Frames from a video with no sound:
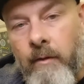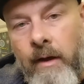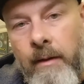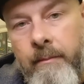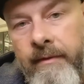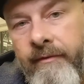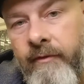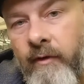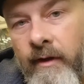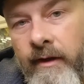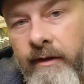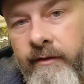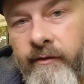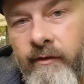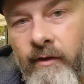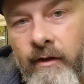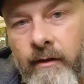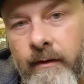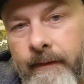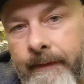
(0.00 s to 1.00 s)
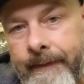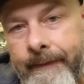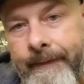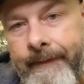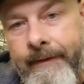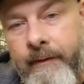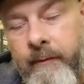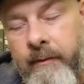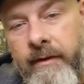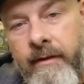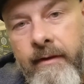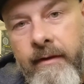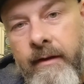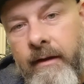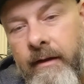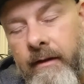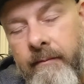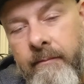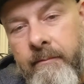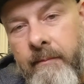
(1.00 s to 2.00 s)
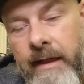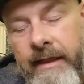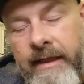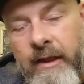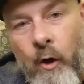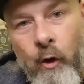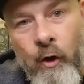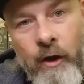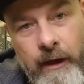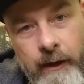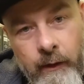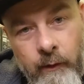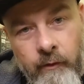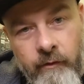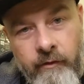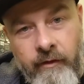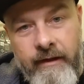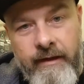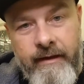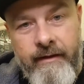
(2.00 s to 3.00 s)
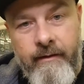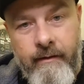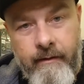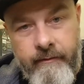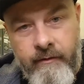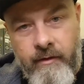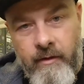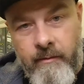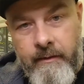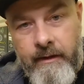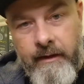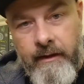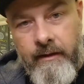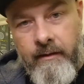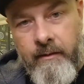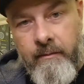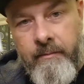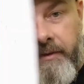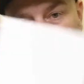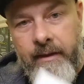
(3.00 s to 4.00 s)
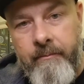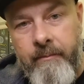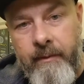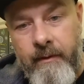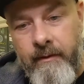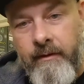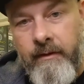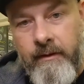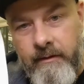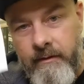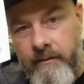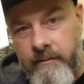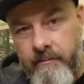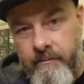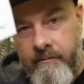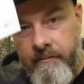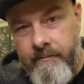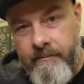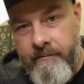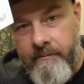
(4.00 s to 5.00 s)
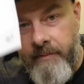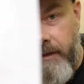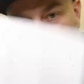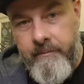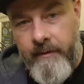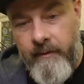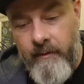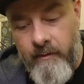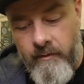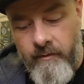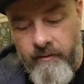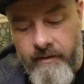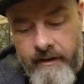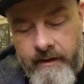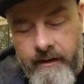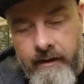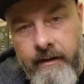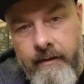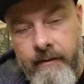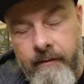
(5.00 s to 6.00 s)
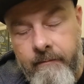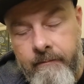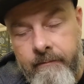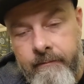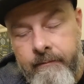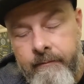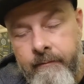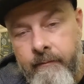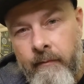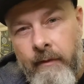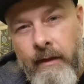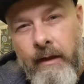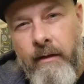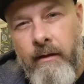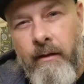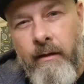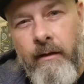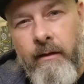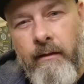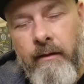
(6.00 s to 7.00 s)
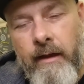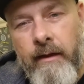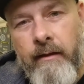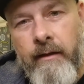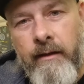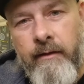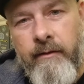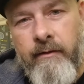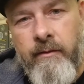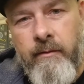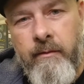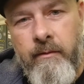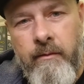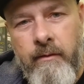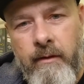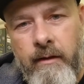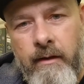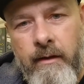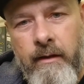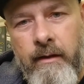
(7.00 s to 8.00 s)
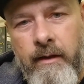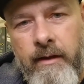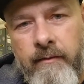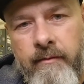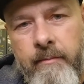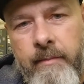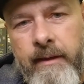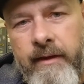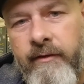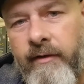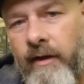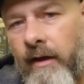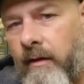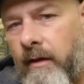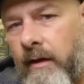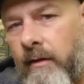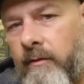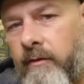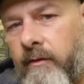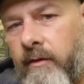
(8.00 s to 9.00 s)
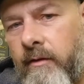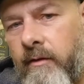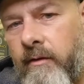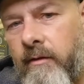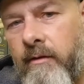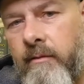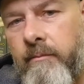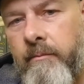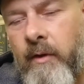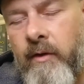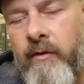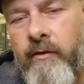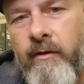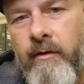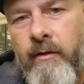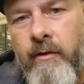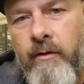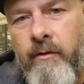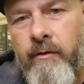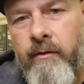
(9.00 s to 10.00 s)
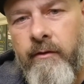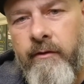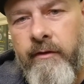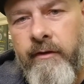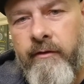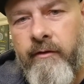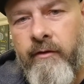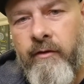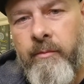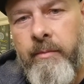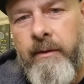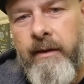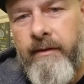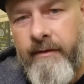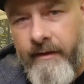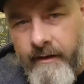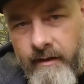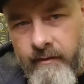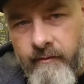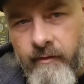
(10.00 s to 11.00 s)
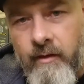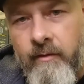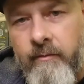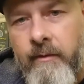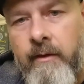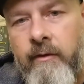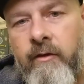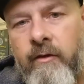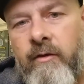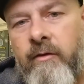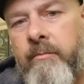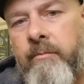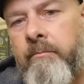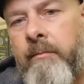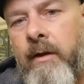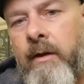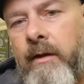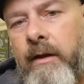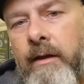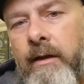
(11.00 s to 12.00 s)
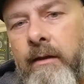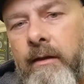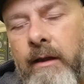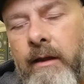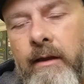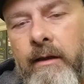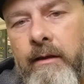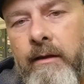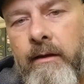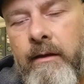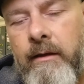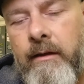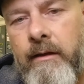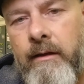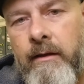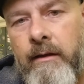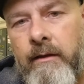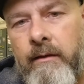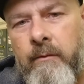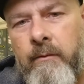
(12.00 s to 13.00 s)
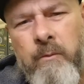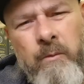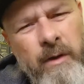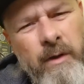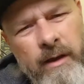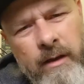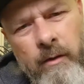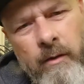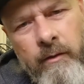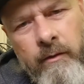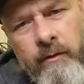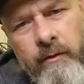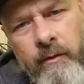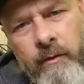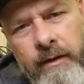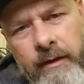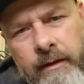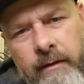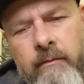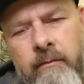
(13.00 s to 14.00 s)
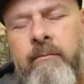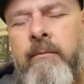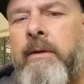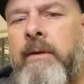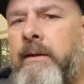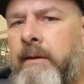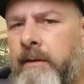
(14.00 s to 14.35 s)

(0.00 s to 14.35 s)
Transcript: Right, before I start with my conclusion here, I've got my little paper note thing here. I'd like to give a big shout out to the boys and girls at Chiselspeed. Thank you very much, Martin and what you called Julia.